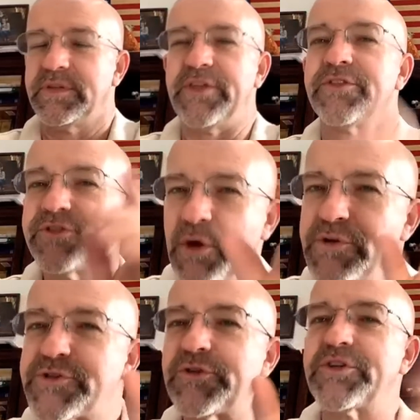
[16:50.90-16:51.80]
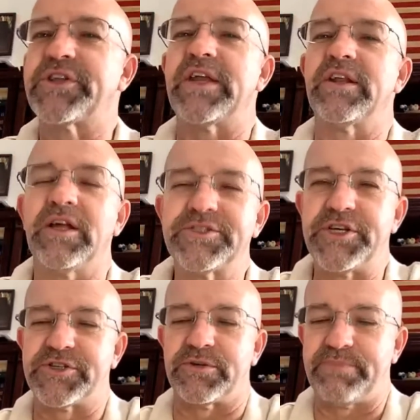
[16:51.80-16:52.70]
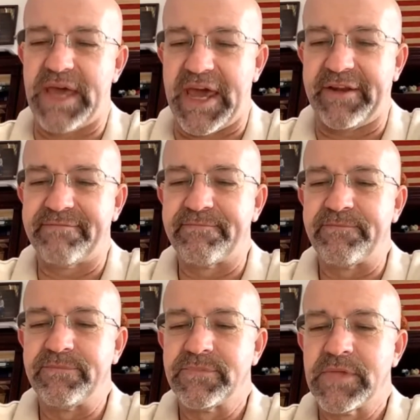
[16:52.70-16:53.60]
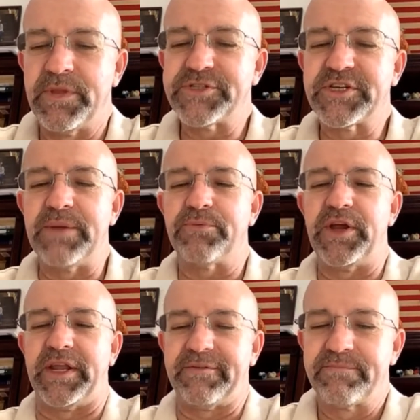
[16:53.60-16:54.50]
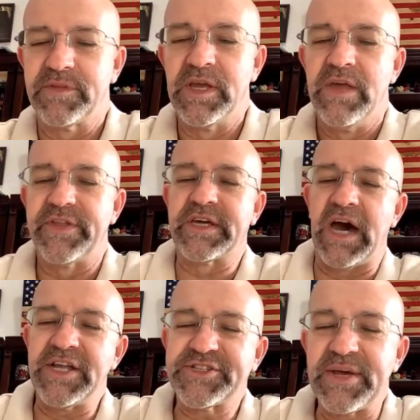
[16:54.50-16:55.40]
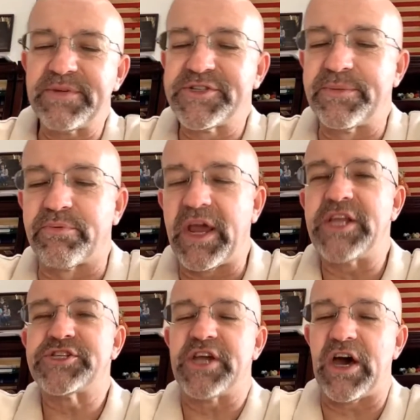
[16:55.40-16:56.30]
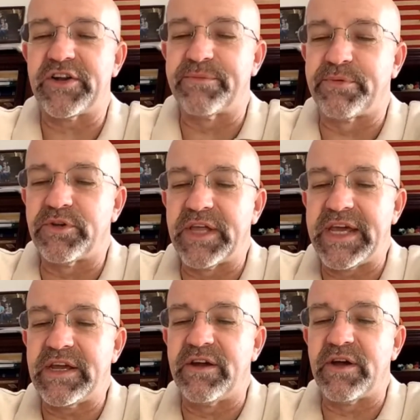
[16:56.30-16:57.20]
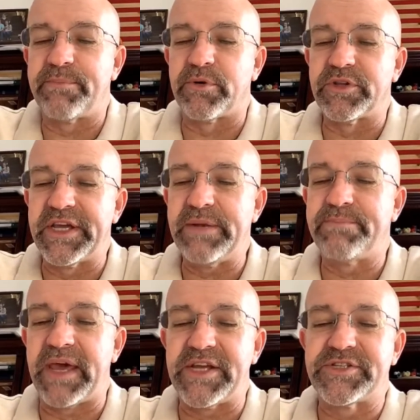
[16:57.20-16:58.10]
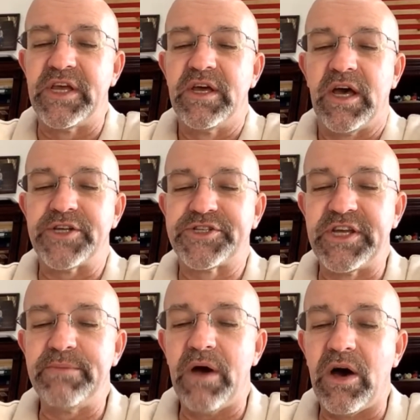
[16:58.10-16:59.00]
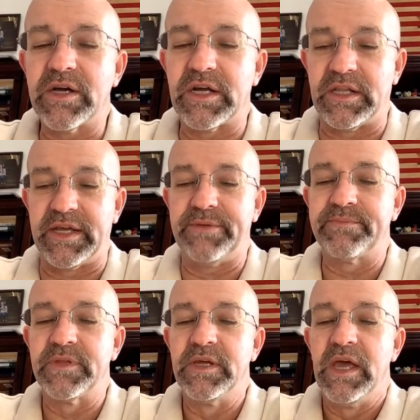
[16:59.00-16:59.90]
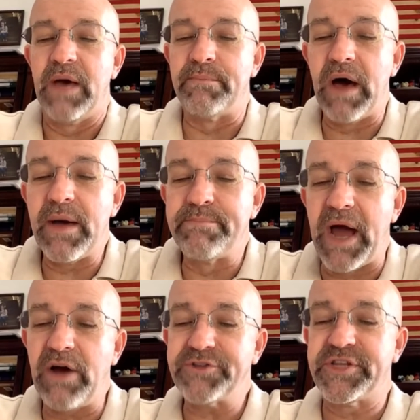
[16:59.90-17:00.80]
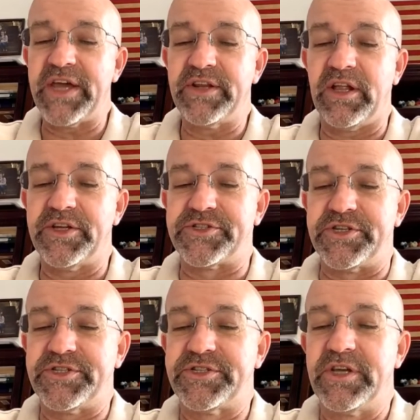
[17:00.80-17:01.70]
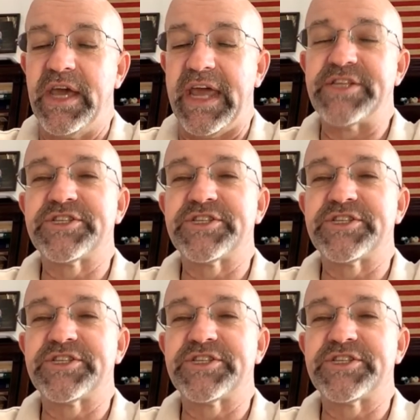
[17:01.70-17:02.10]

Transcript: that those sort of technologies are bad. Let's keep reading. The concept is the brainchild of Berlin-based Hashim Al-Ghali, a biotechnologist and